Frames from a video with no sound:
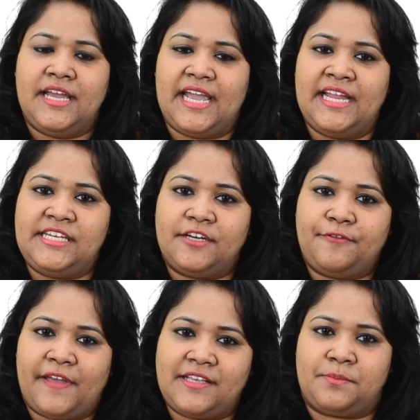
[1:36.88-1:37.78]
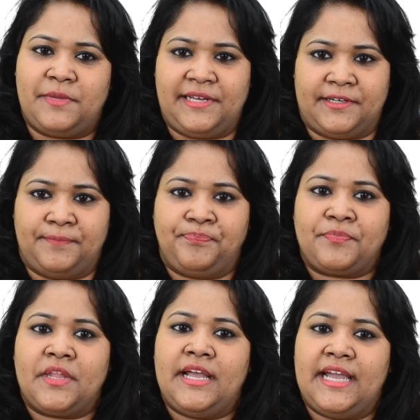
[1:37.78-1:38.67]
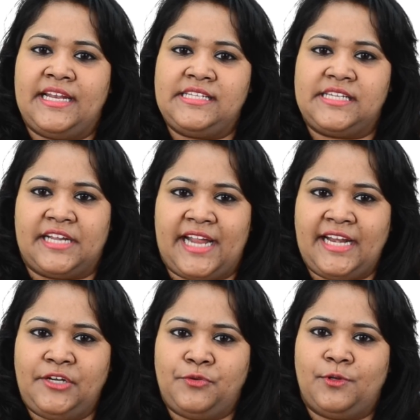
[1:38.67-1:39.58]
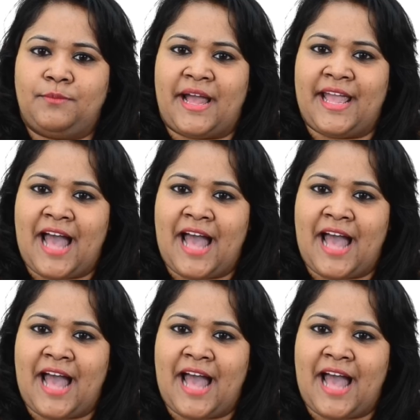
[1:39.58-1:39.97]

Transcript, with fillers: Interface Builder. It is a great tool by